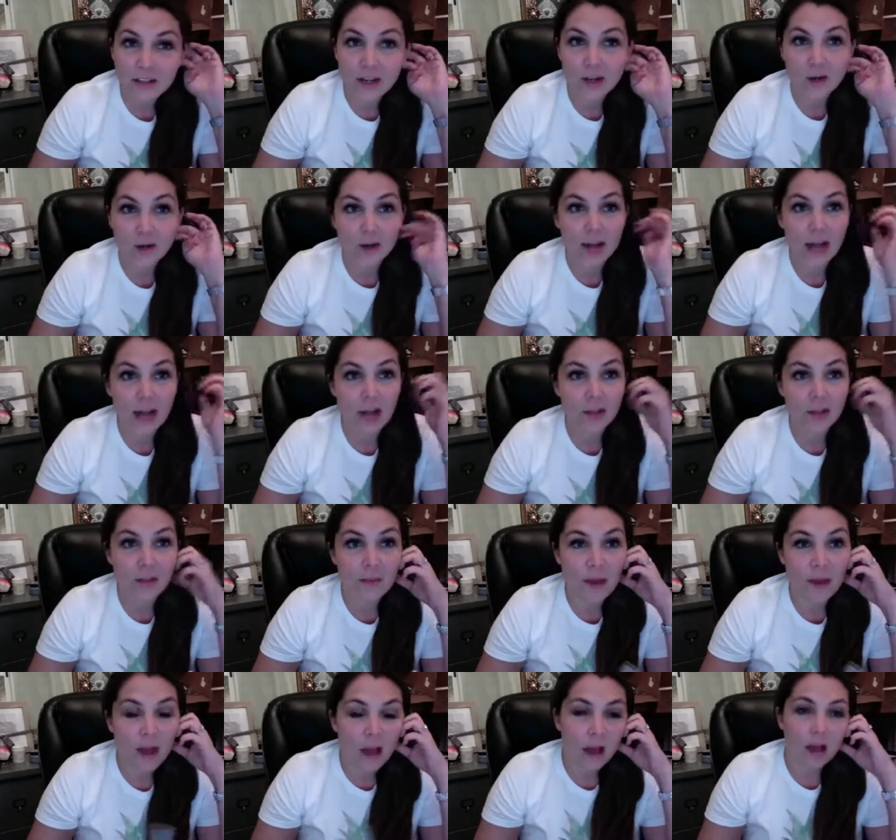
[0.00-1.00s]
out in the,
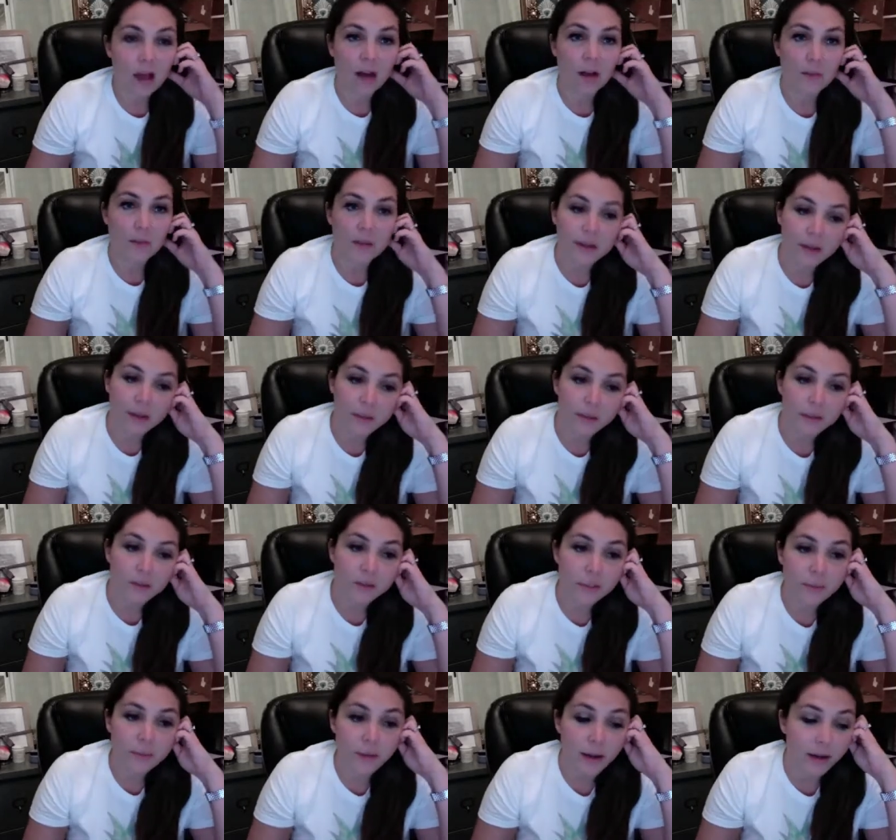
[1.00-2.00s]
oh, but no one's
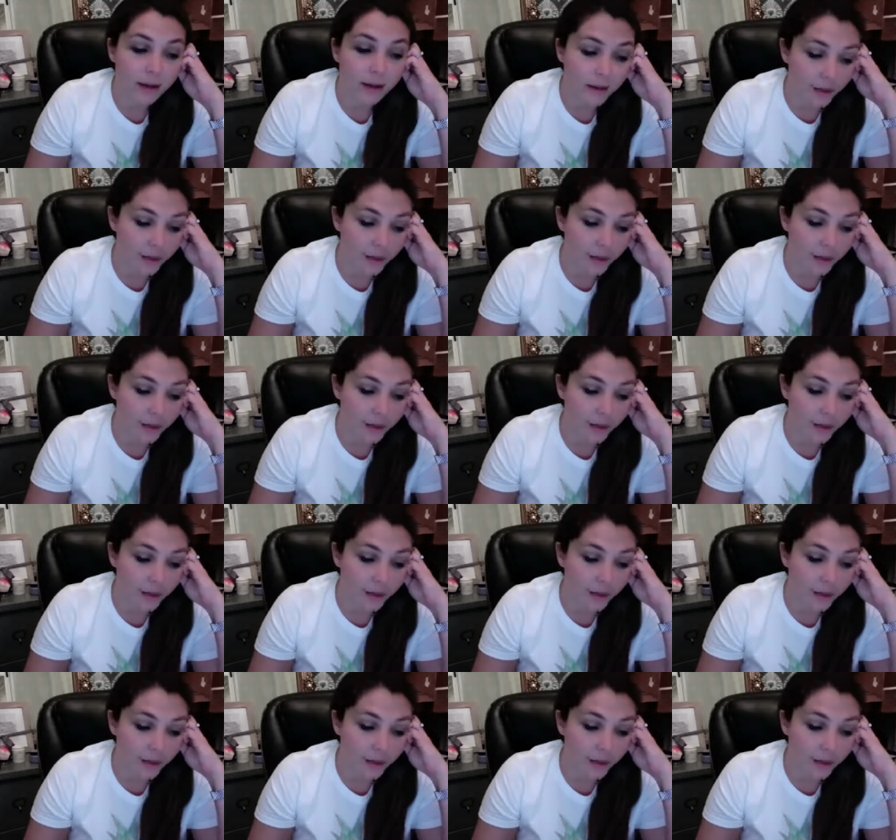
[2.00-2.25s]
responding to